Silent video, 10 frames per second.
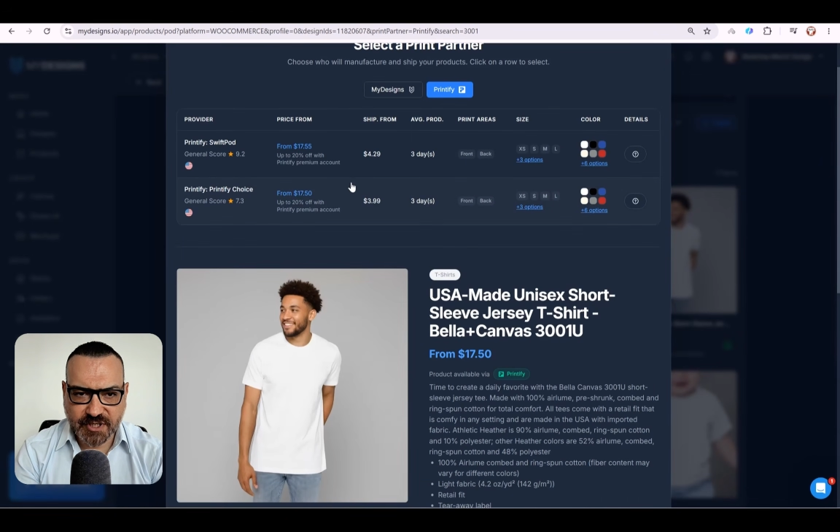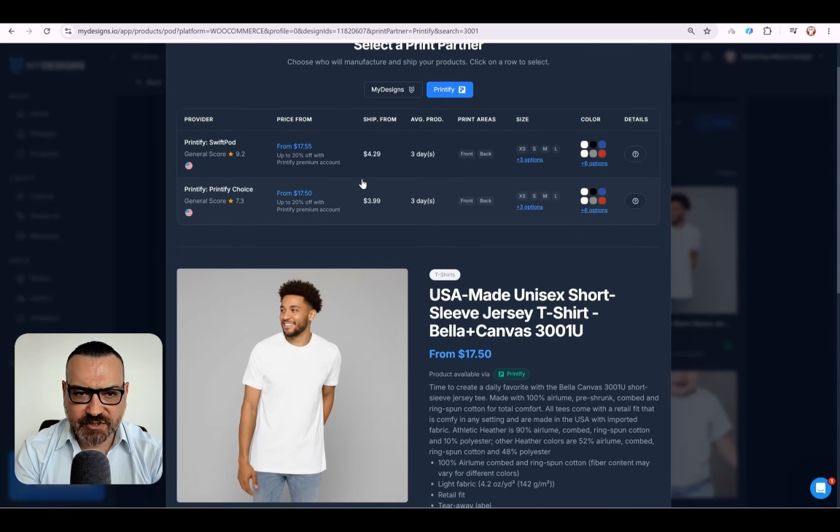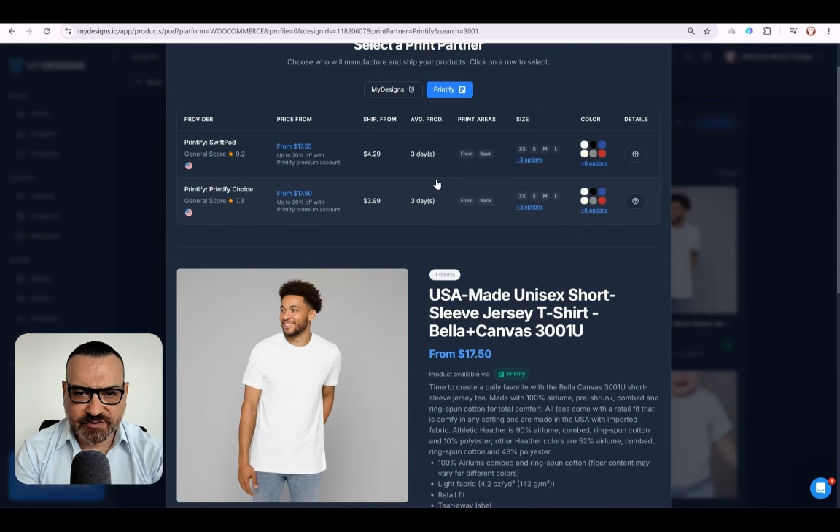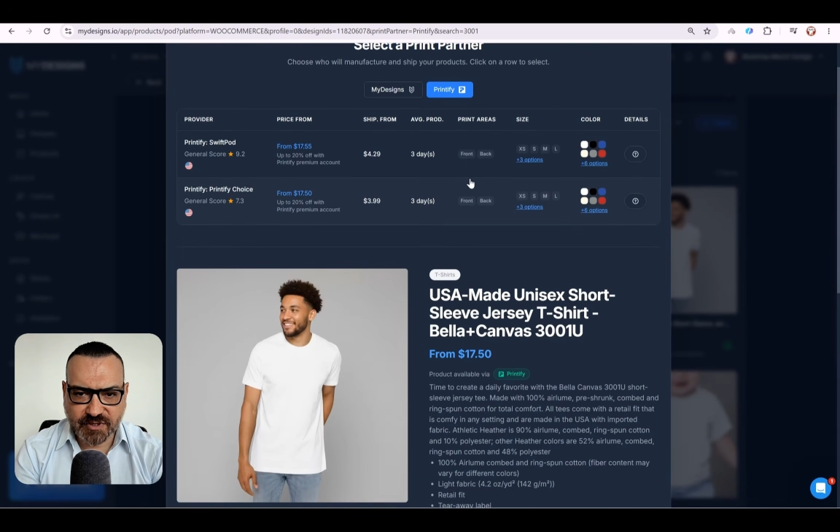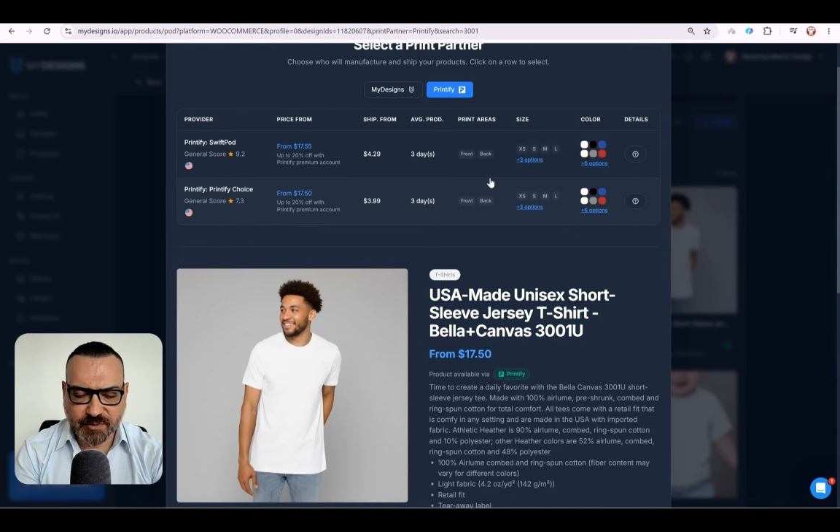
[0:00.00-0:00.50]

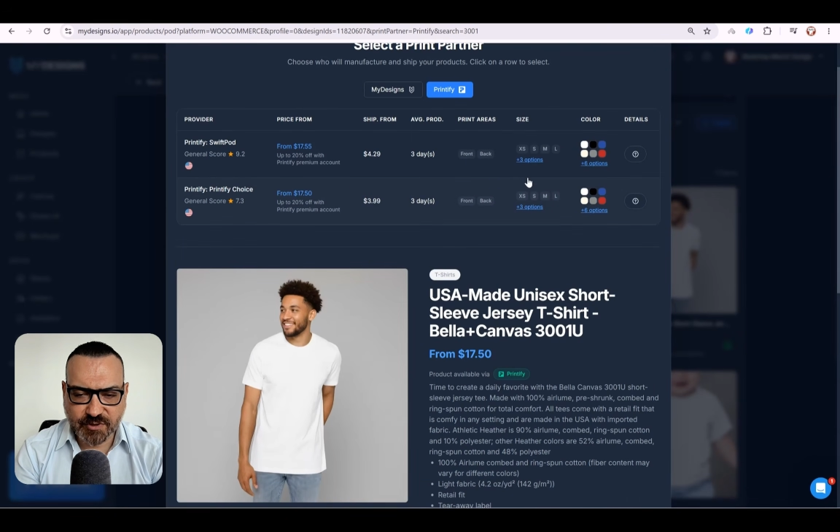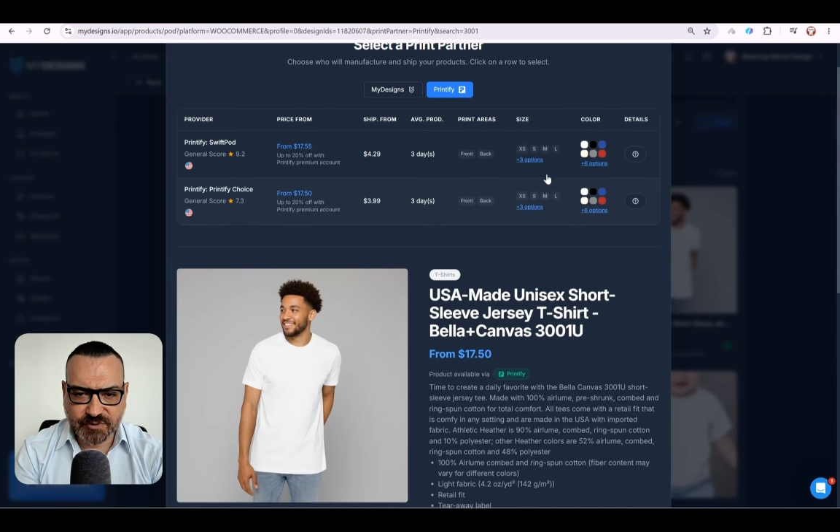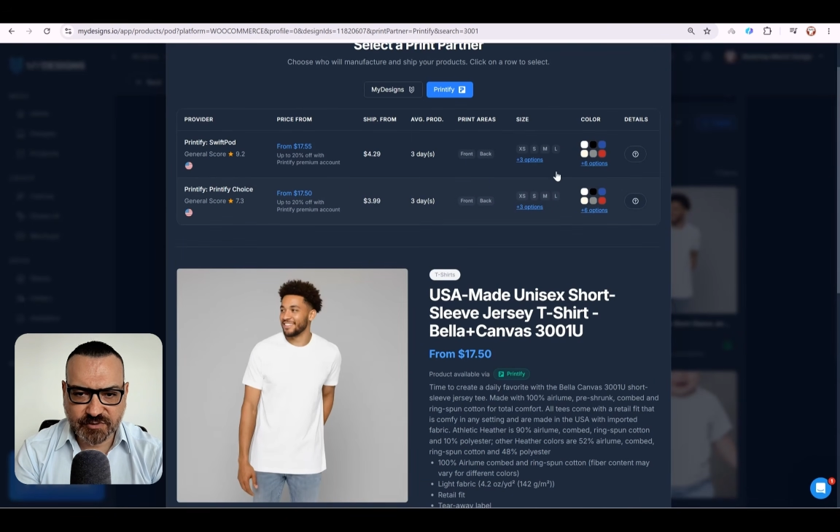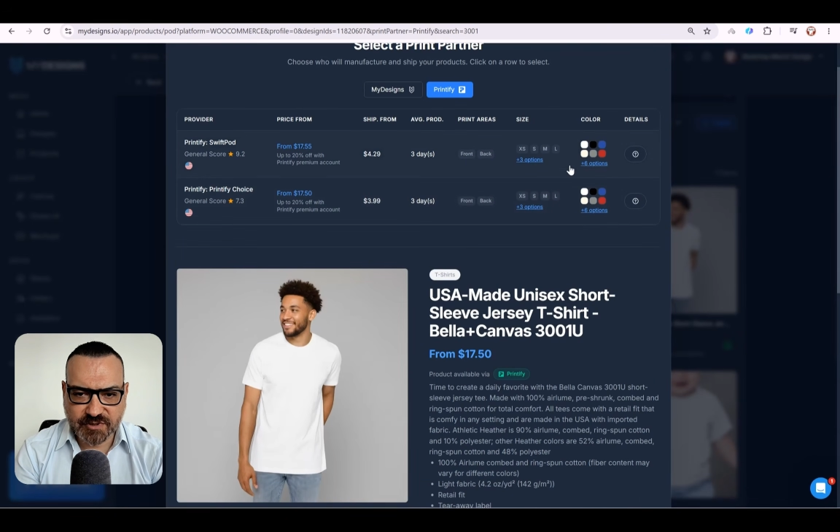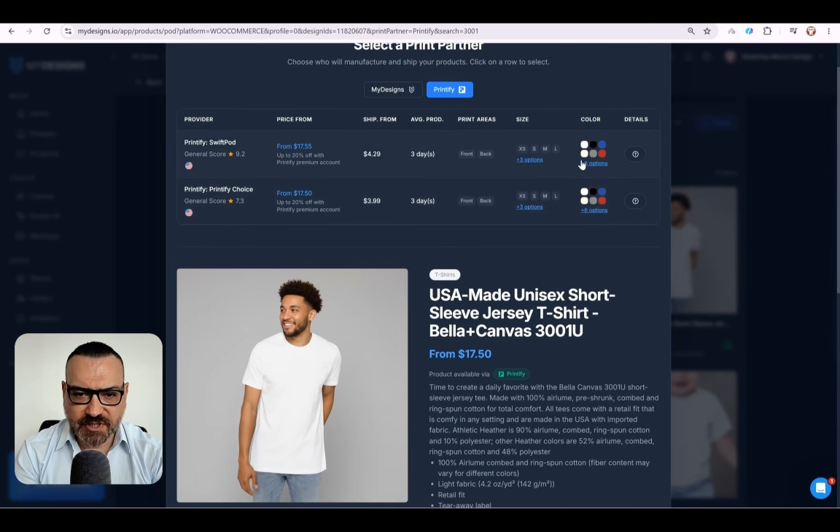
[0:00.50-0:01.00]
So I'm going
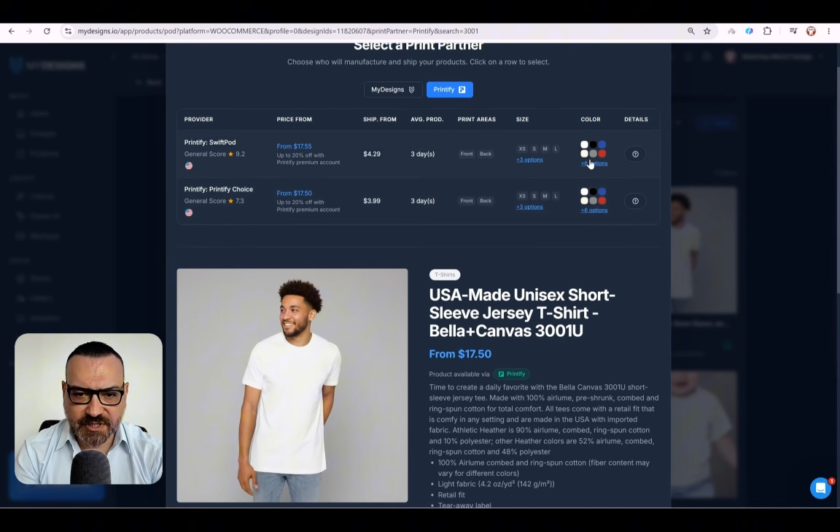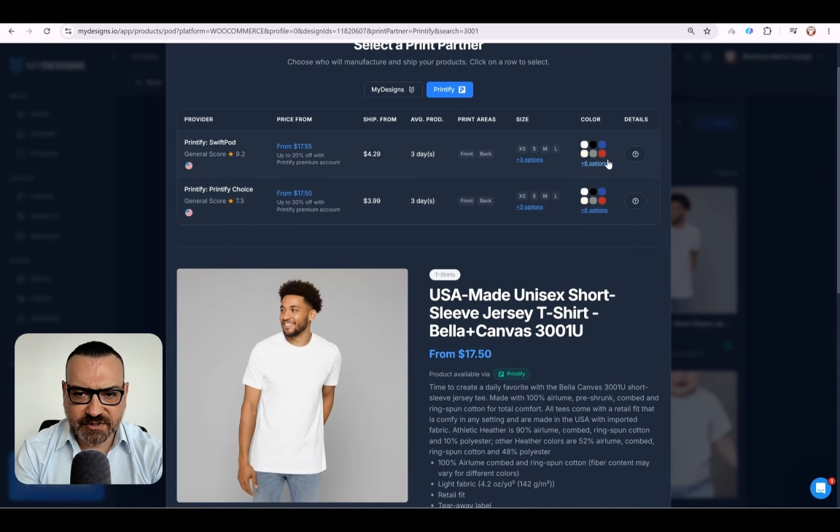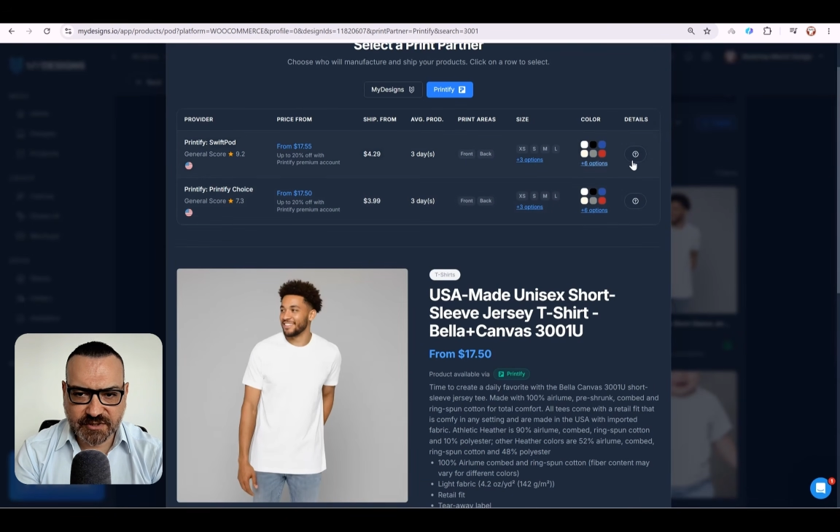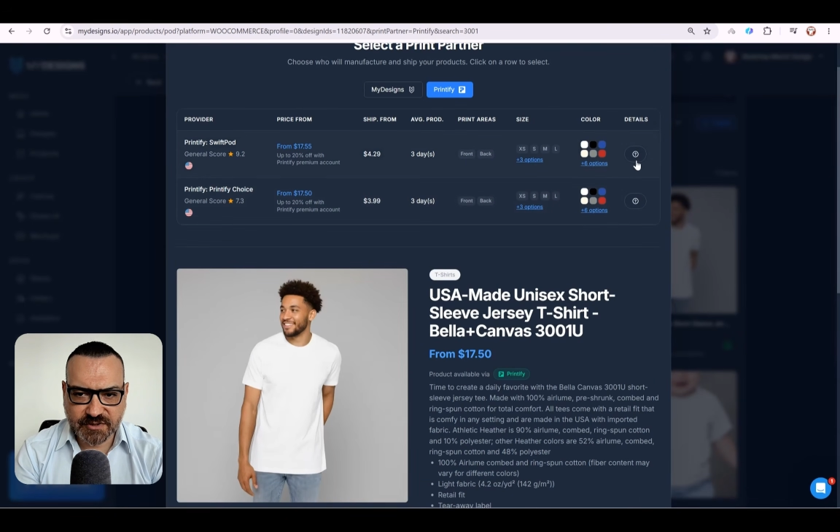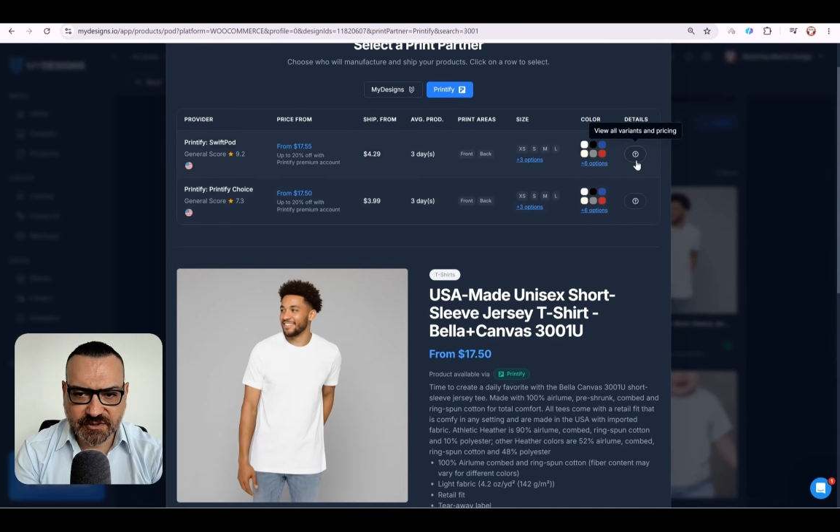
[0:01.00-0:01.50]
to
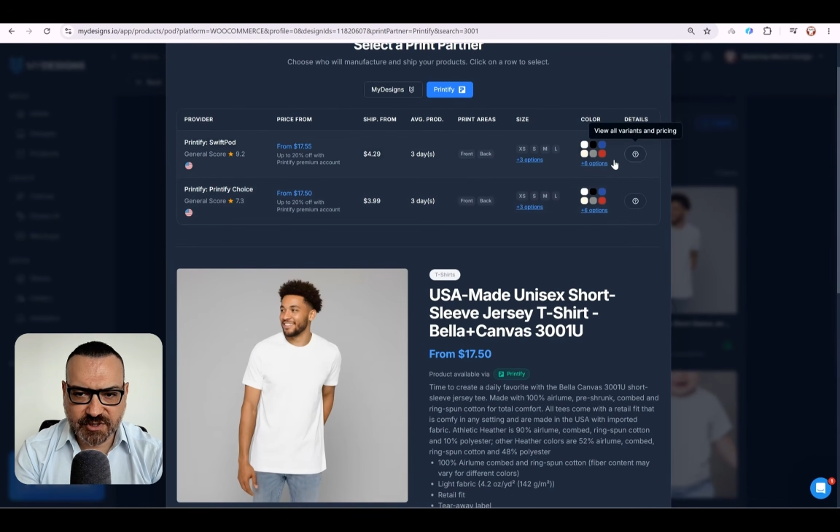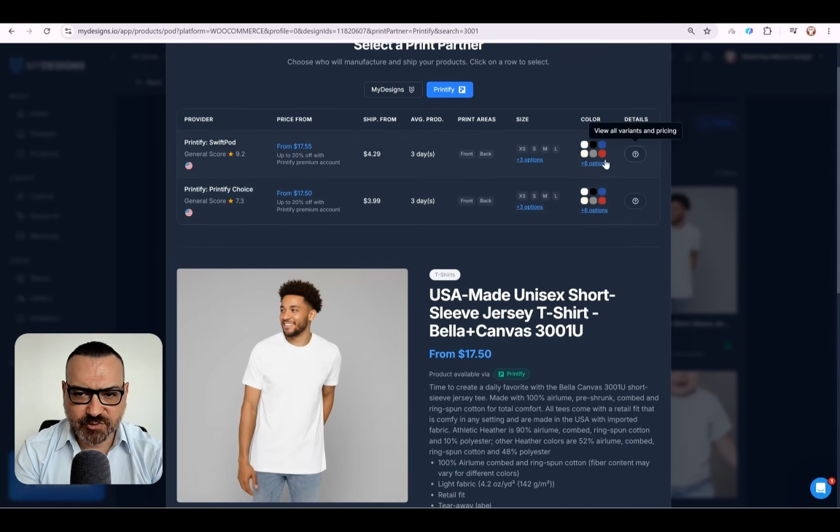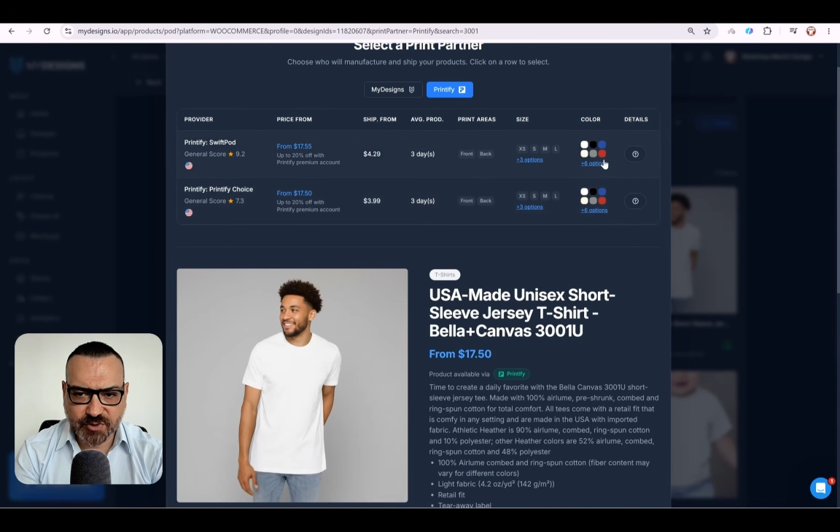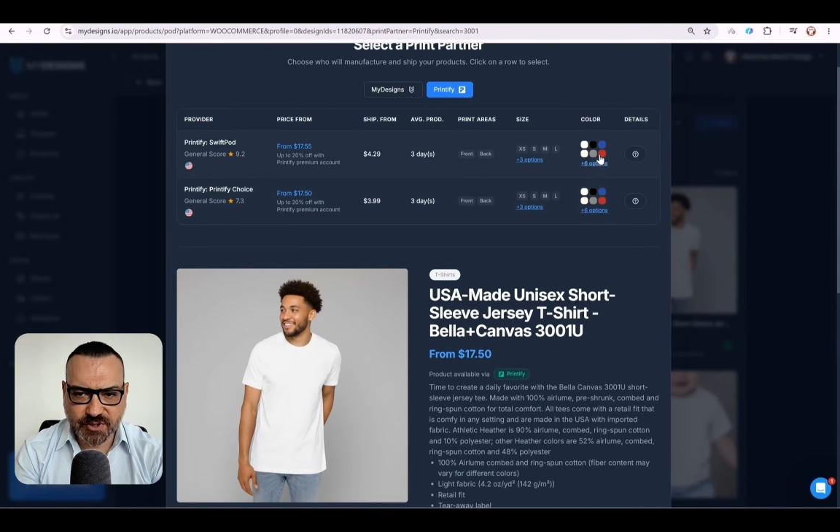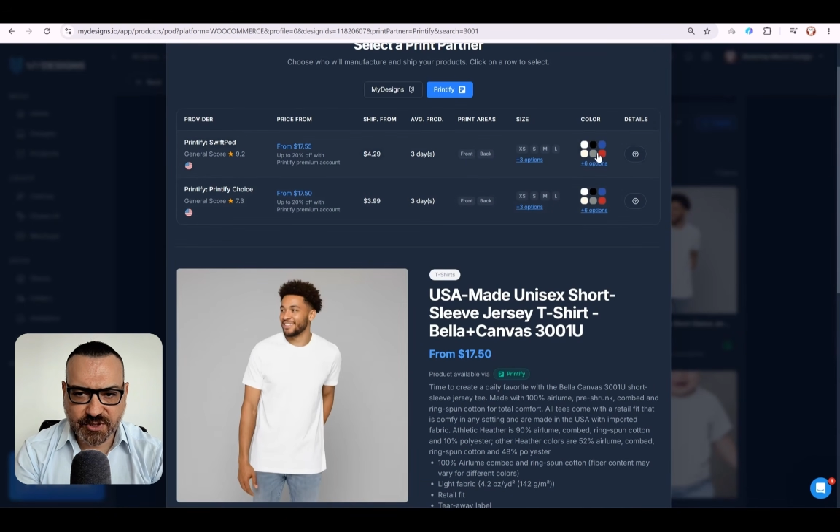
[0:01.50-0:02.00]
select
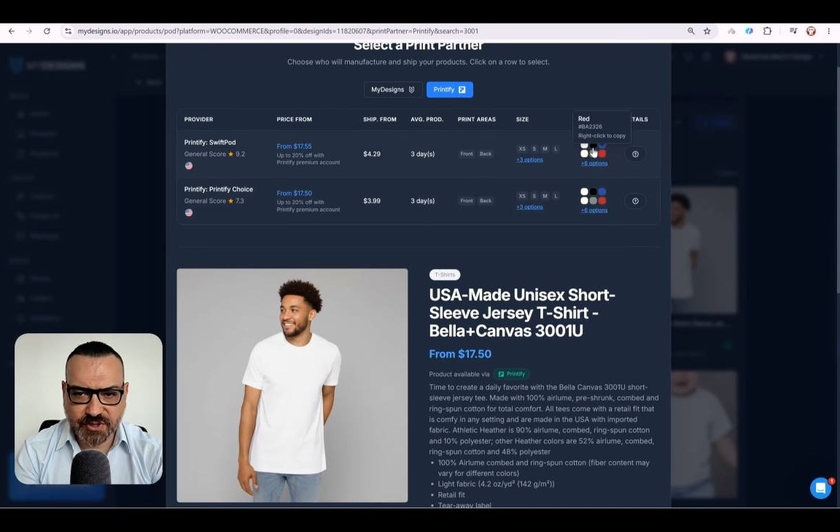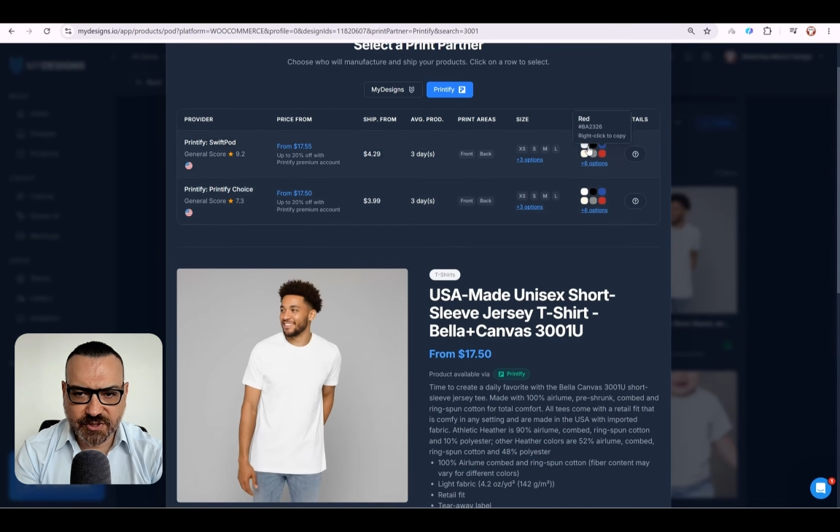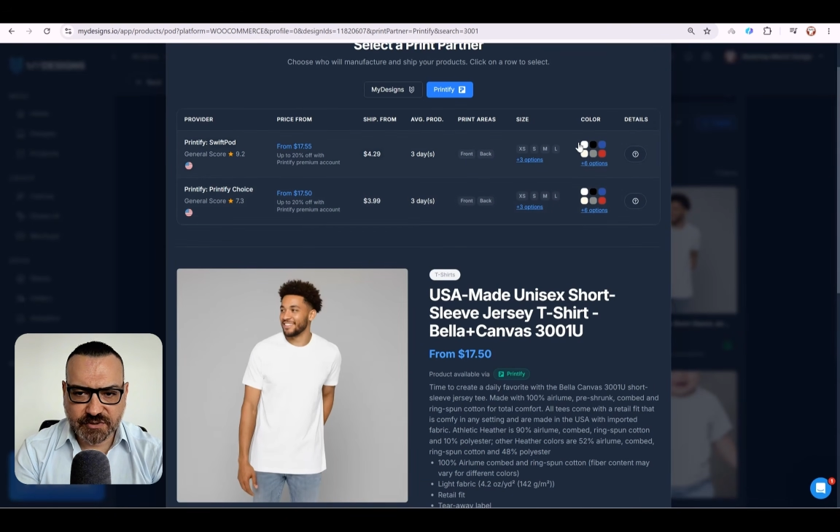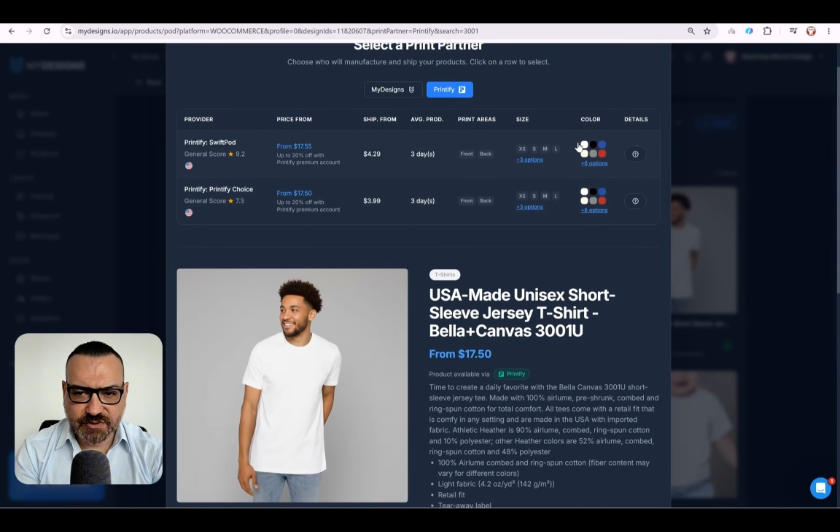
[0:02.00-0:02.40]
this one here.